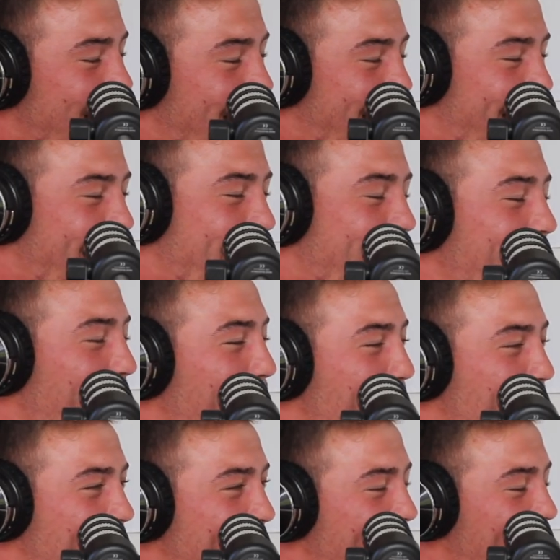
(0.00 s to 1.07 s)
I
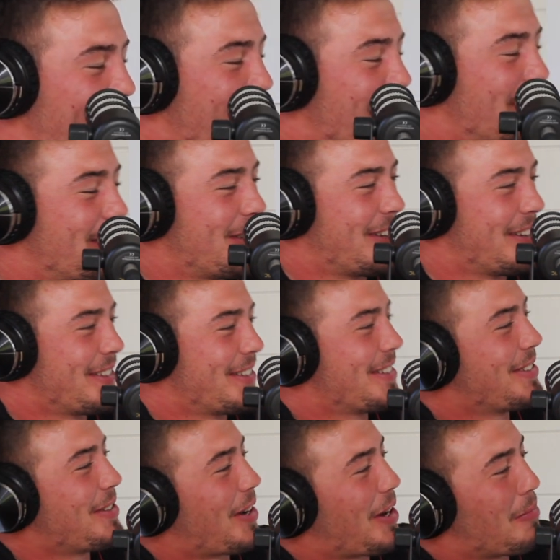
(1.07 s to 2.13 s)
don't know.
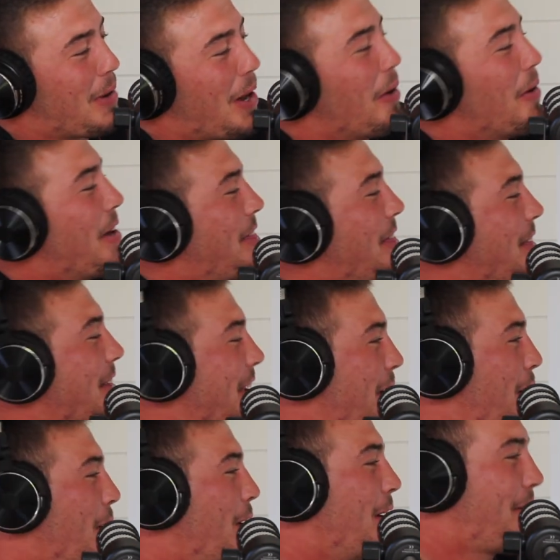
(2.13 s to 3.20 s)
Not gonna blow anything. Yeah, I
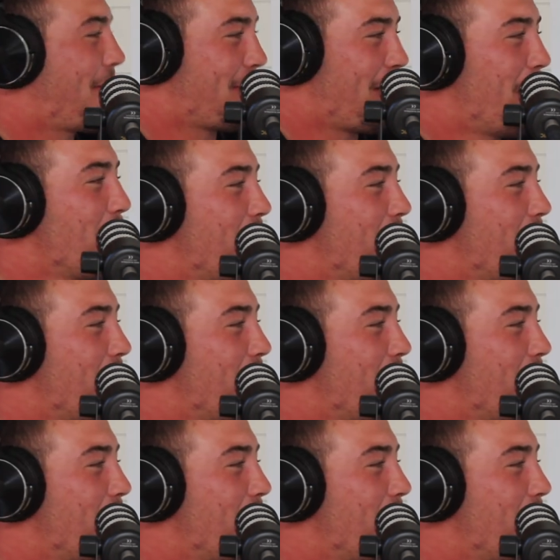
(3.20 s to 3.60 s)
like scrums.